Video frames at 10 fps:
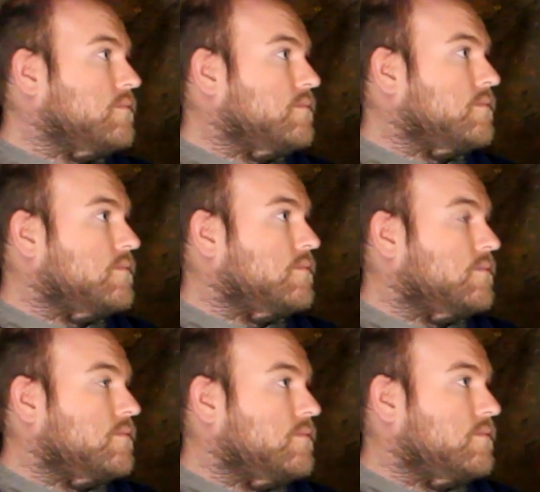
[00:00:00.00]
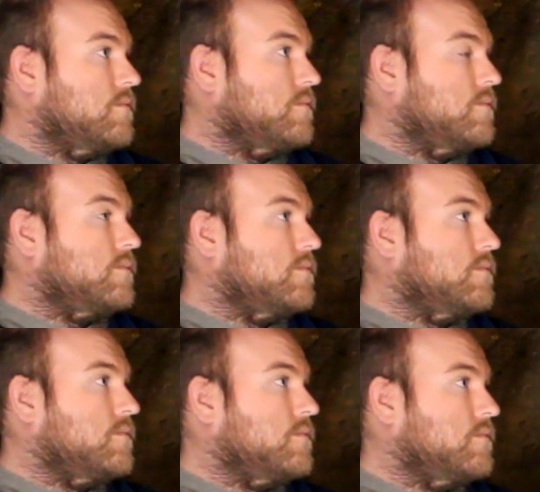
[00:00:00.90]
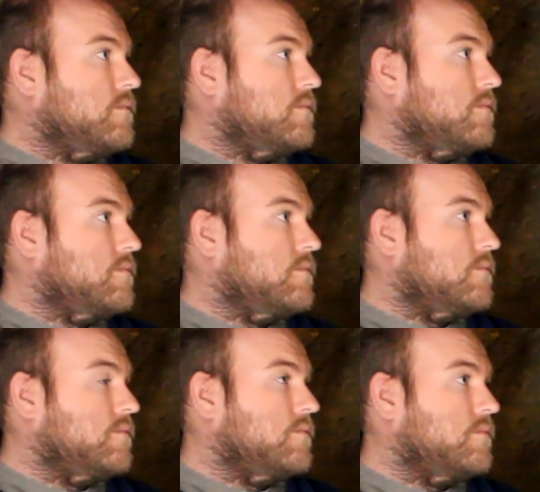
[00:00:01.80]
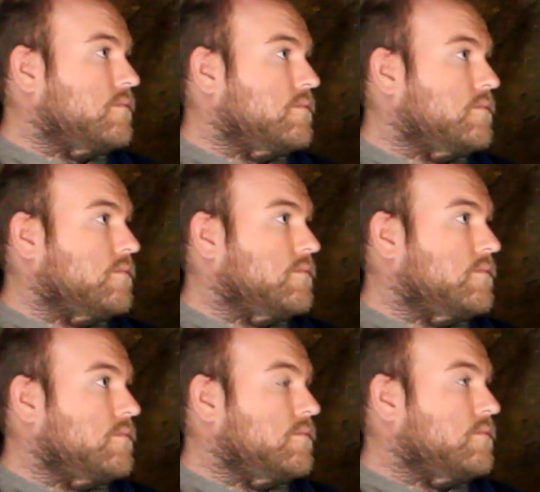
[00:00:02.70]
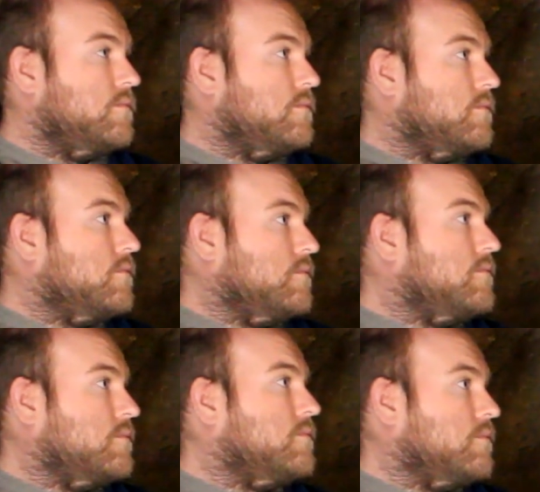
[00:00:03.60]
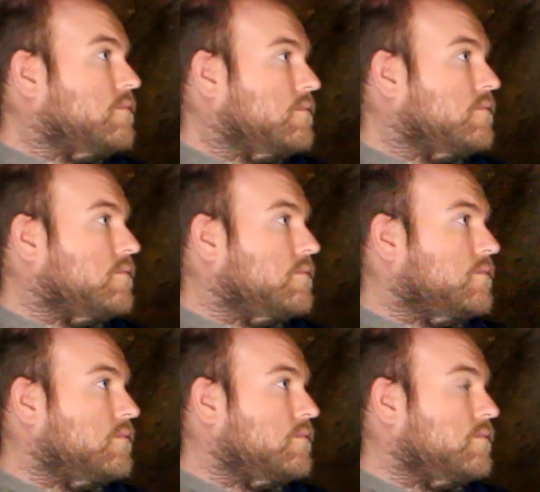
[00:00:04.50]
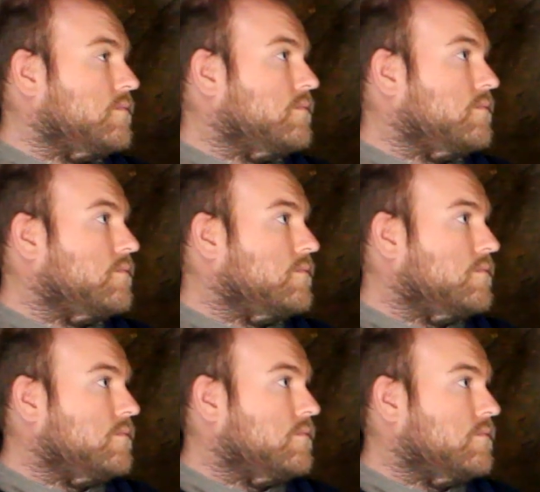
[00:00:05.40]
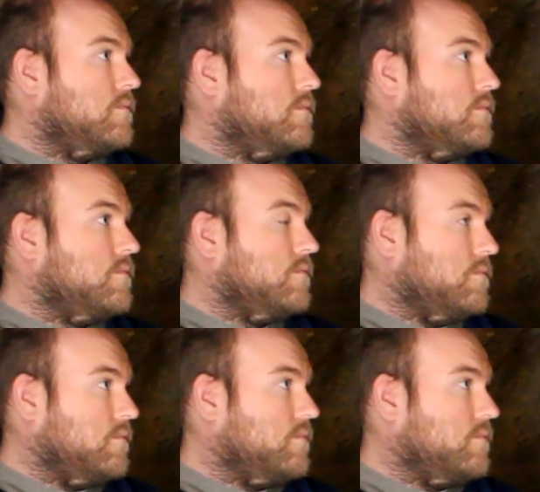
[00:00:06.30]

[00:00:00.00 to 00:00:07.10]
This person isn't speaking.